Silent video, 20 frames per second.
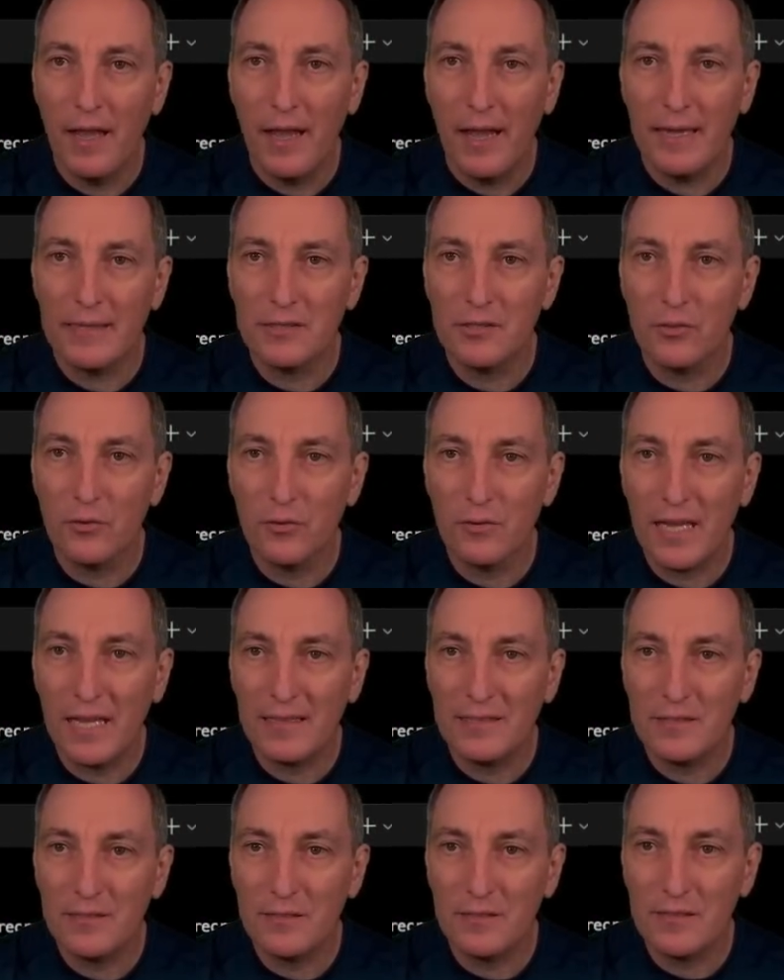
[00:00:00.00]
And so
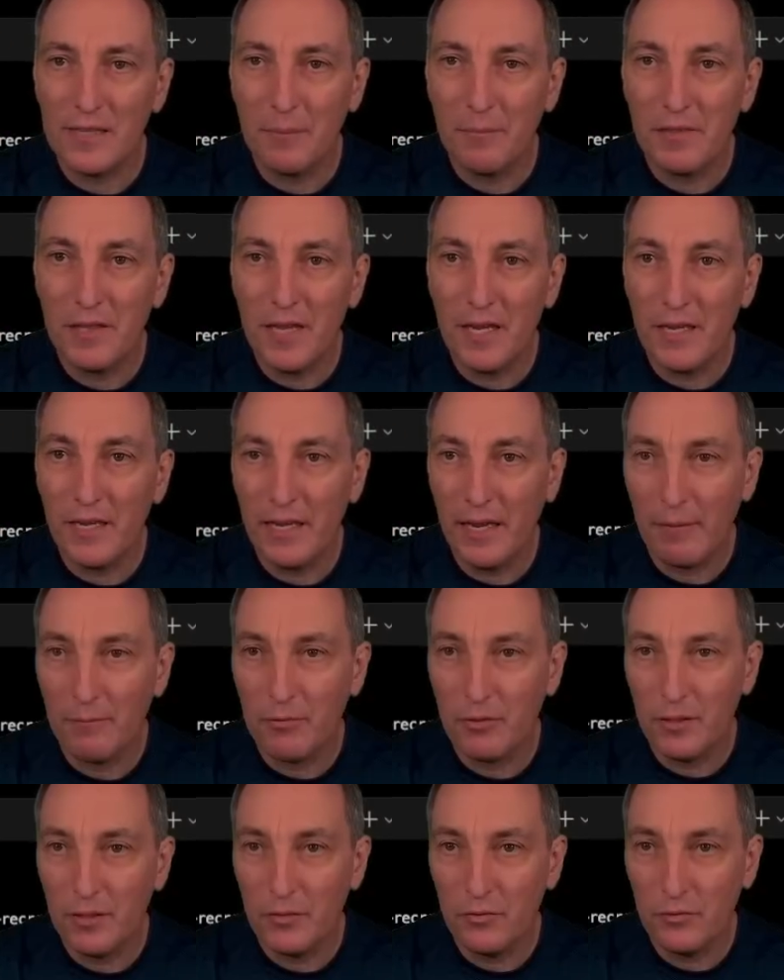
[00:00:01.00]
that is the same thing here. I'm
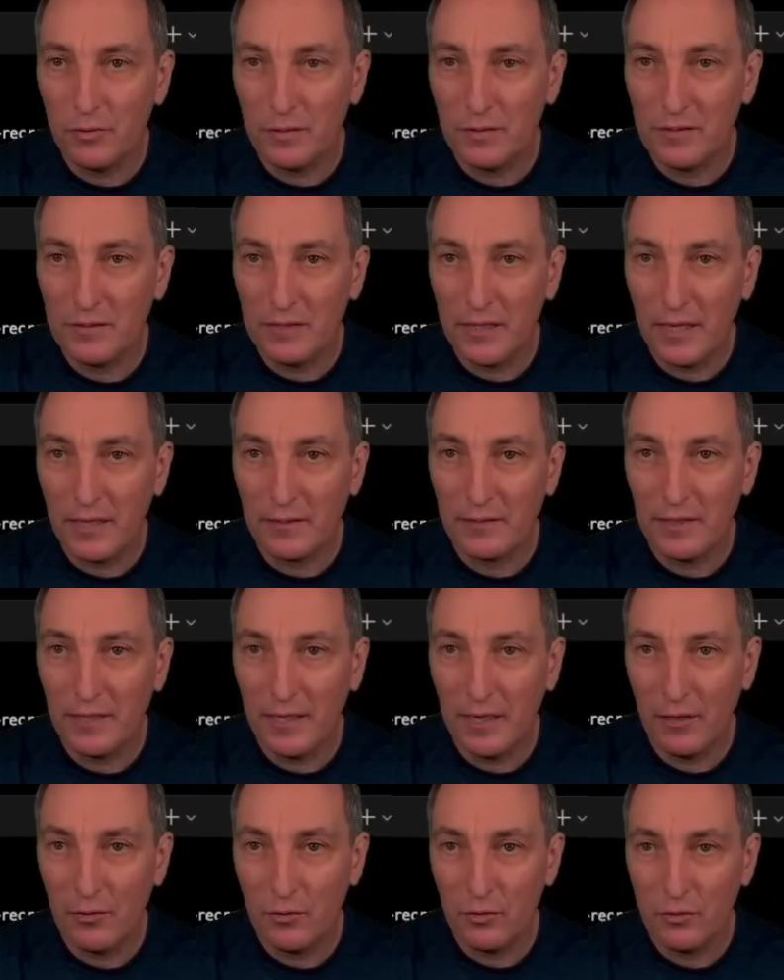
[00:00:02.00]
going to insert
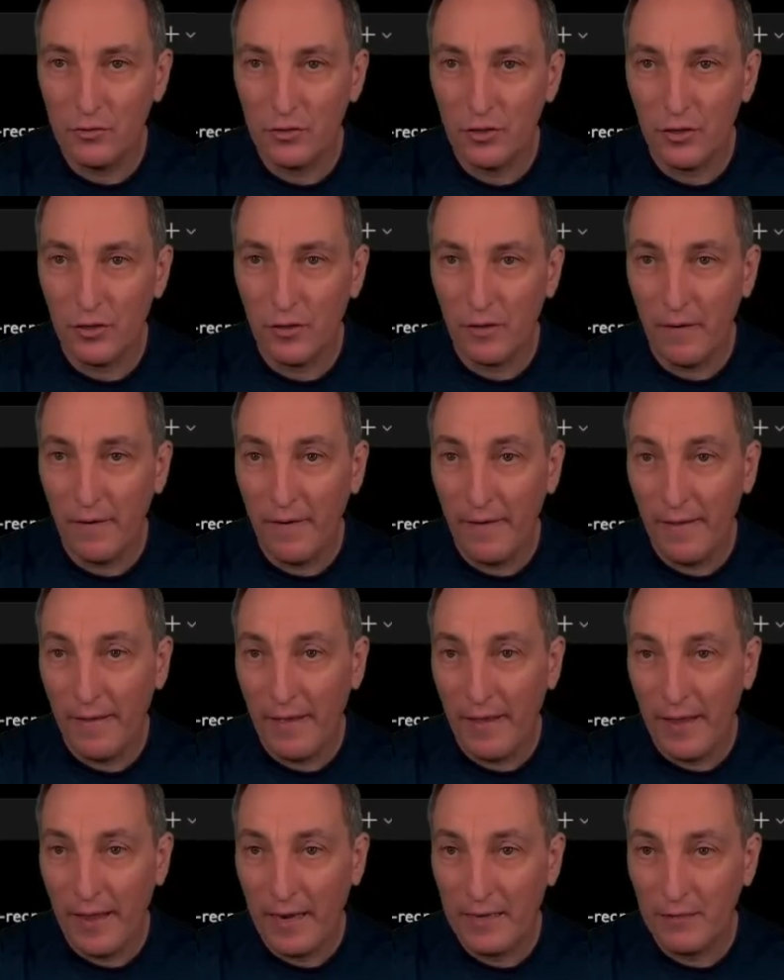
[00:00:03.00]
here user.
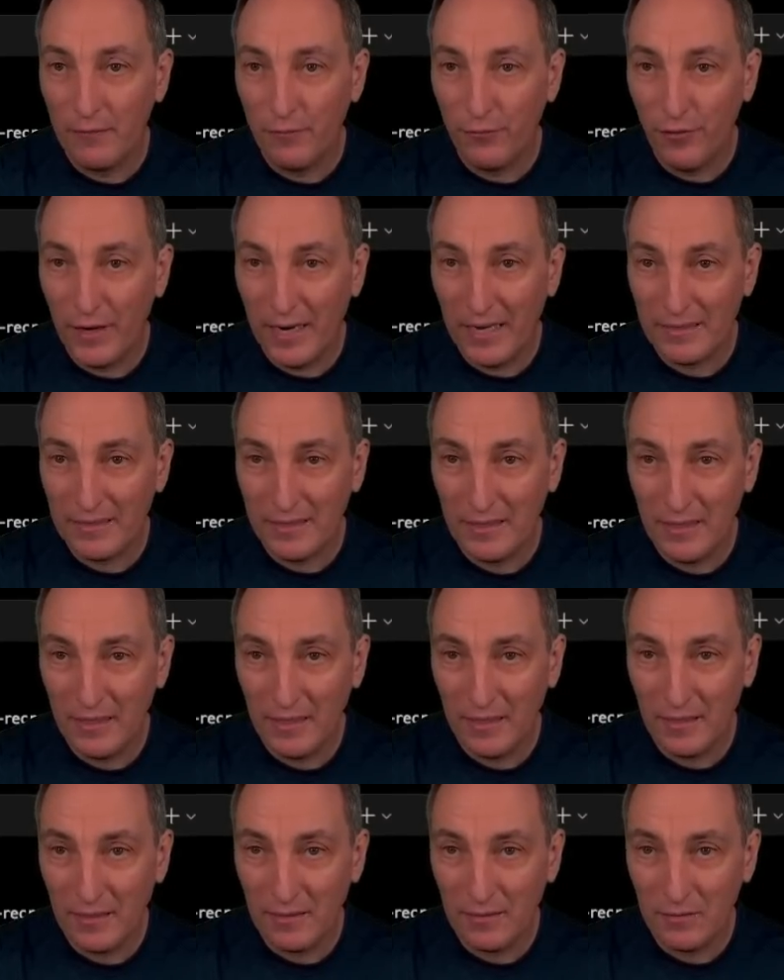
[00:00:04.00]
And in fact,
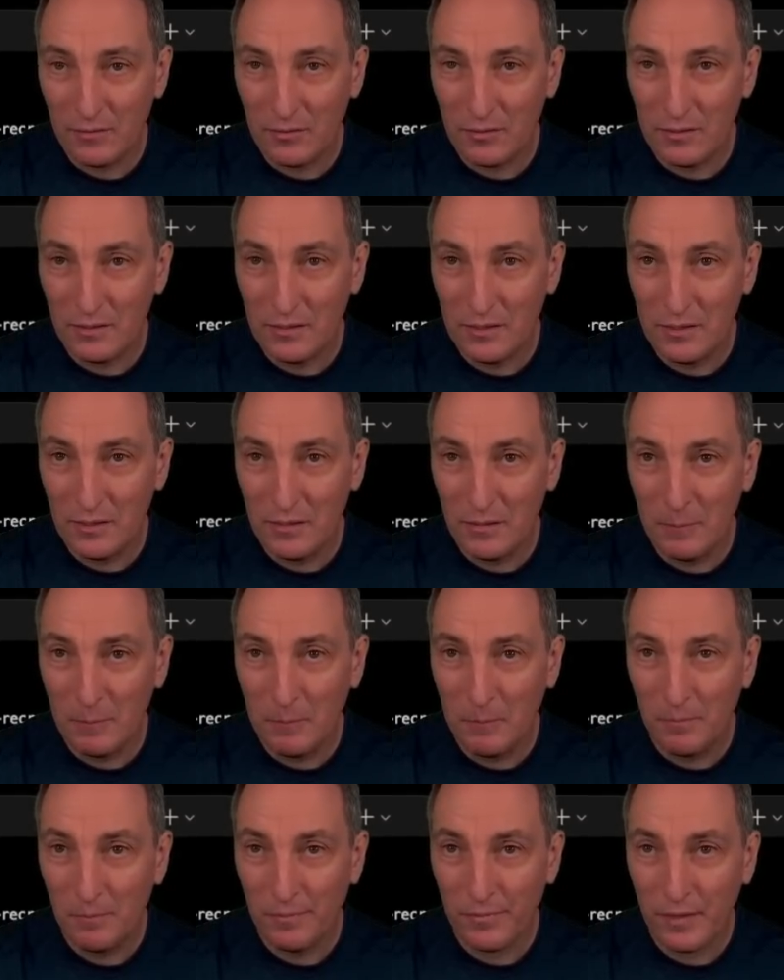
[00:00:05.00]
here, you see,
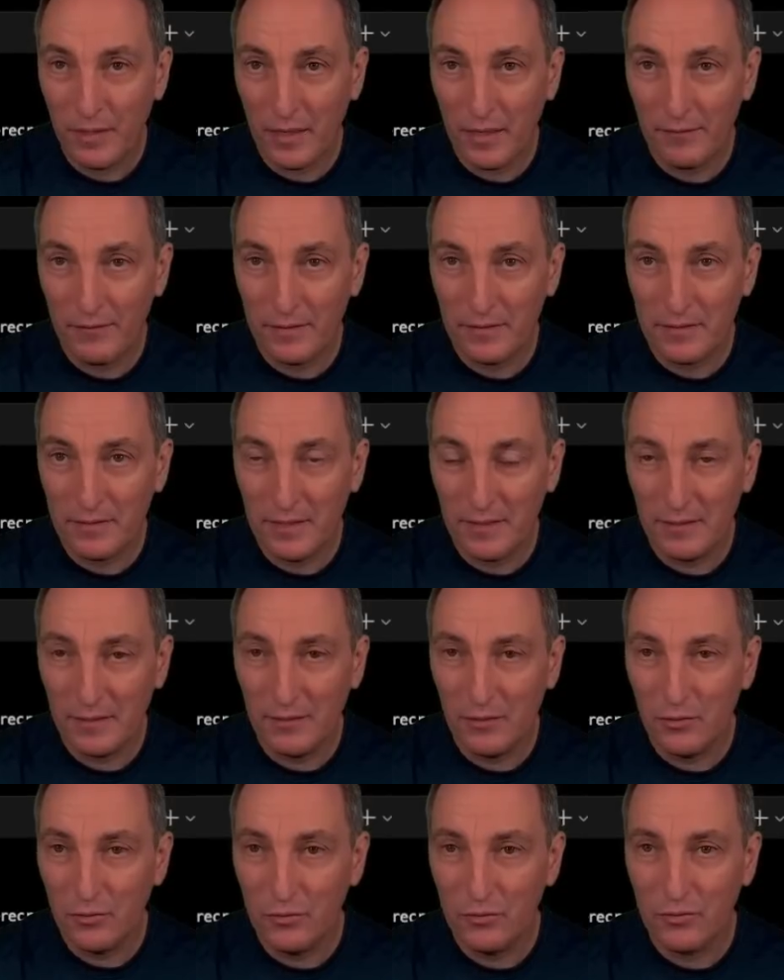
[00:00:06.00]
I've inserted
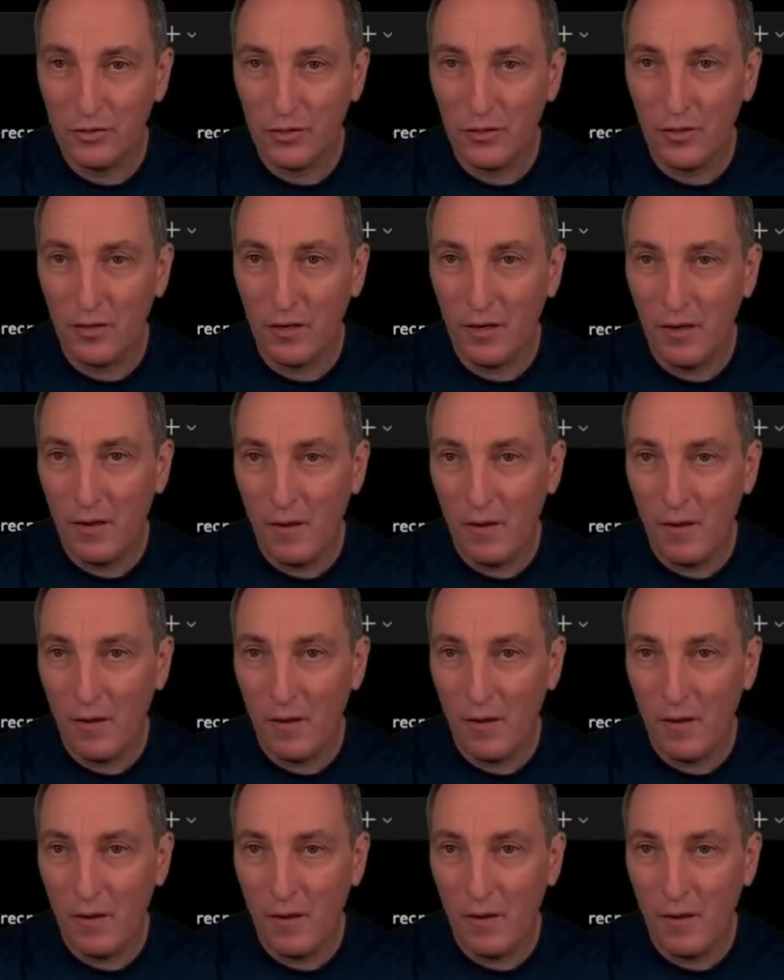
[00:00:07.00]
the user.